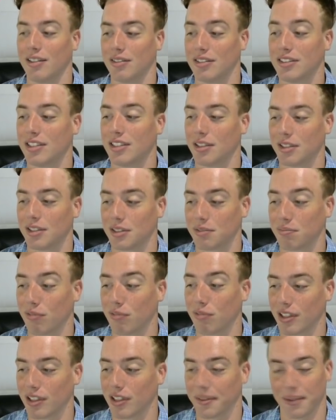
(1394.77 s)
There's
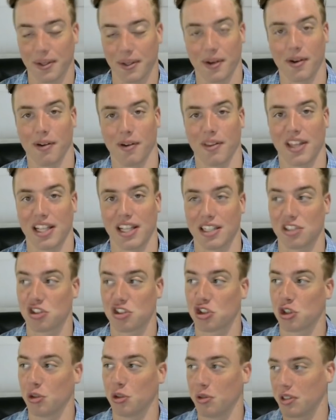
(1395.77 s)
one little girl that as
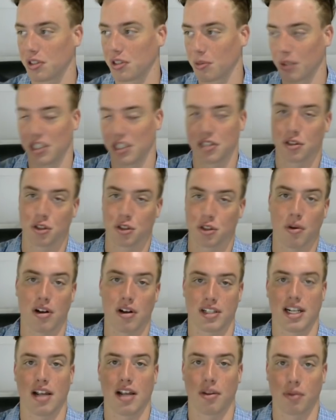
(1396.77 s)
soon as the researcher
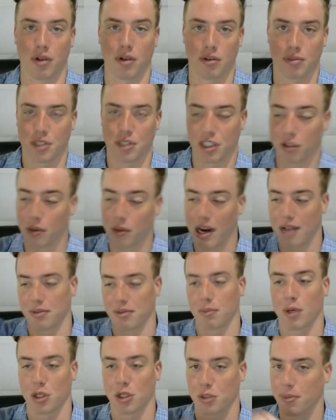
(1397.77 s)
walks out of the room, she grabs a
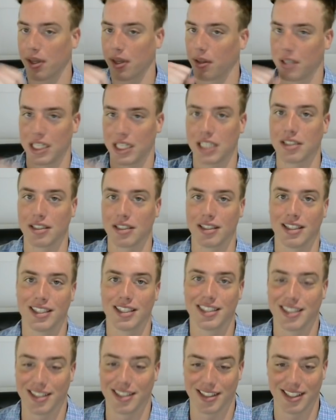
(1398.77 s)
marshmallow and eats it.
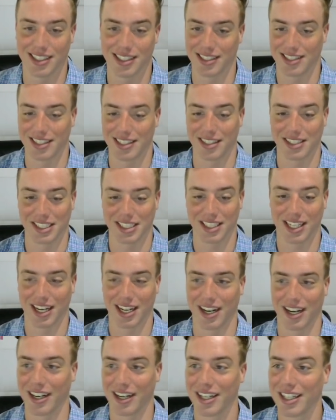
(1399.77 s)
That just doesn't
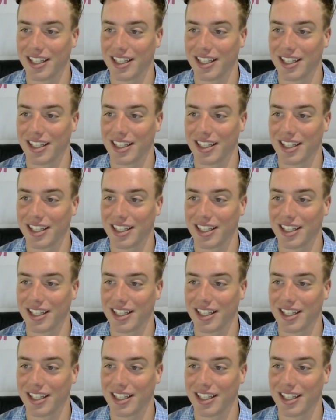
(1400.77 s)
care.